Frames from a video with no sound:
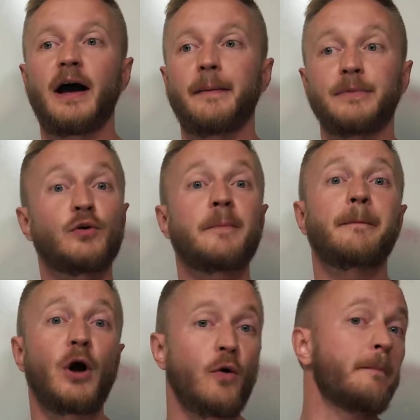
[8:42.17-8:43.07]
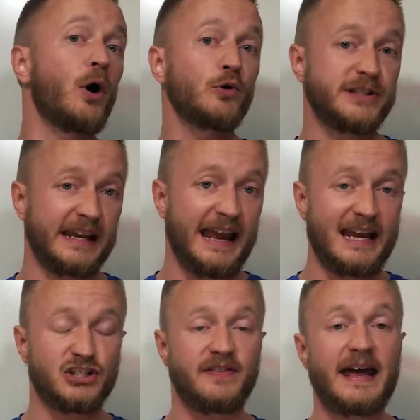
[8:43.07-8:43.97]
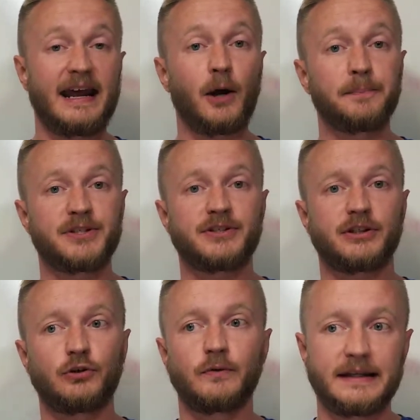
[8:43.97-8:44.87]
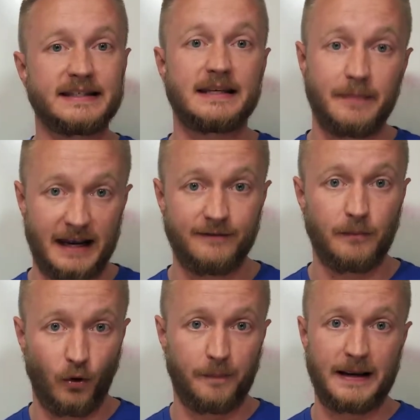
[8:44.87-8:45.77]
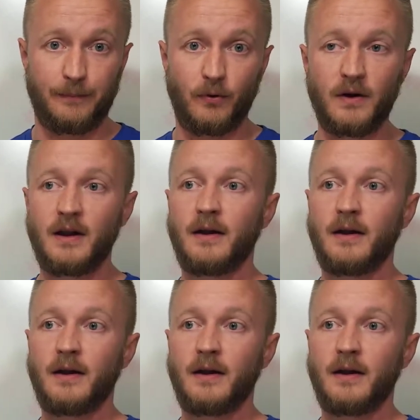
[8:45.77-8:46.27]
You can go and post-engage, and that helps you get seen by even more people.